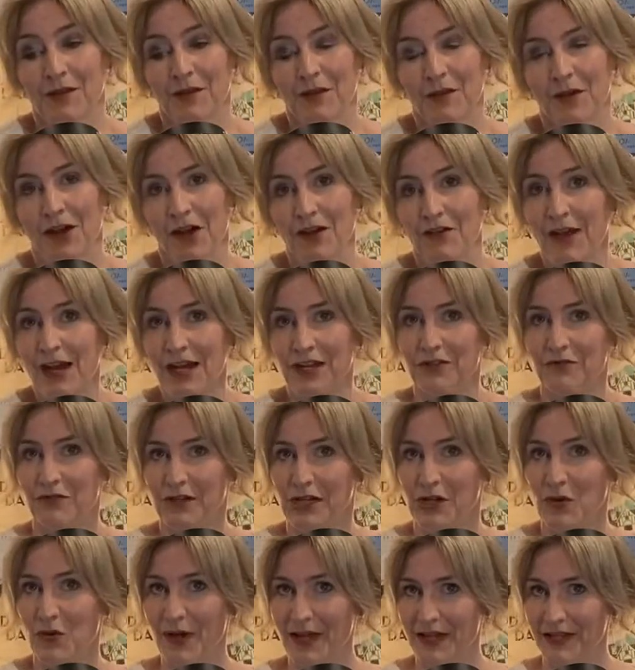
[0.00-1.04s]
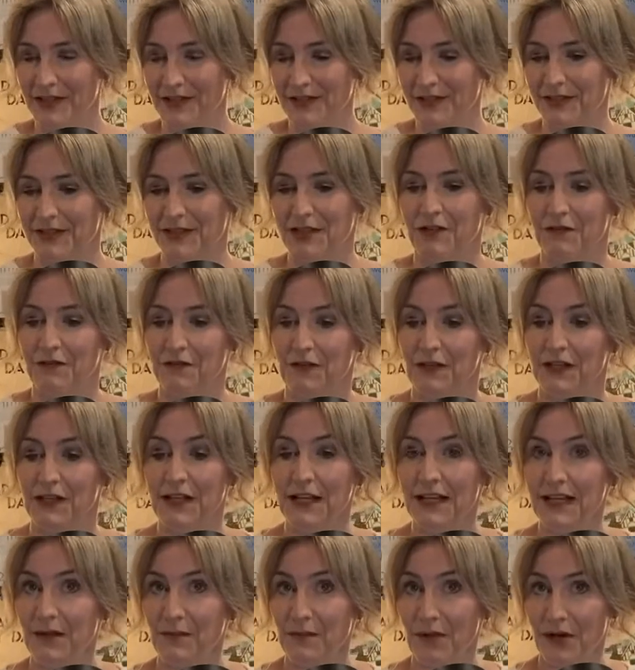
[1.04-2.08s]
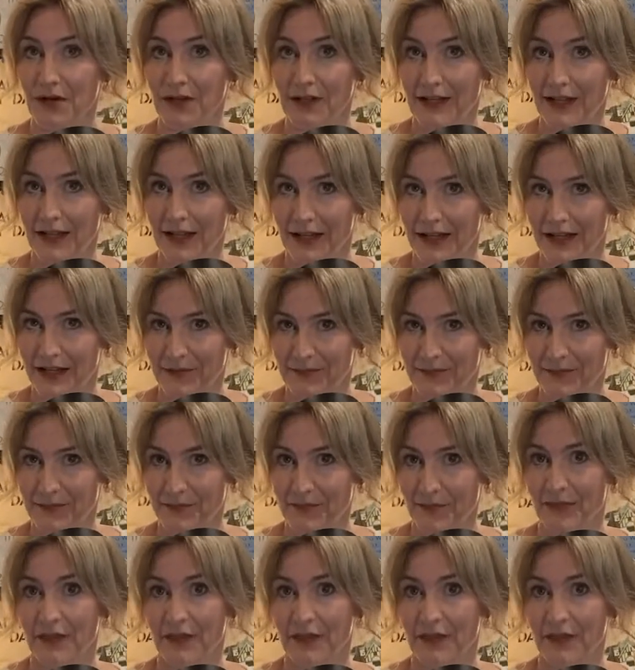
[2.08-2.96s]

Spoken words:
I had a request for Lily Marlene,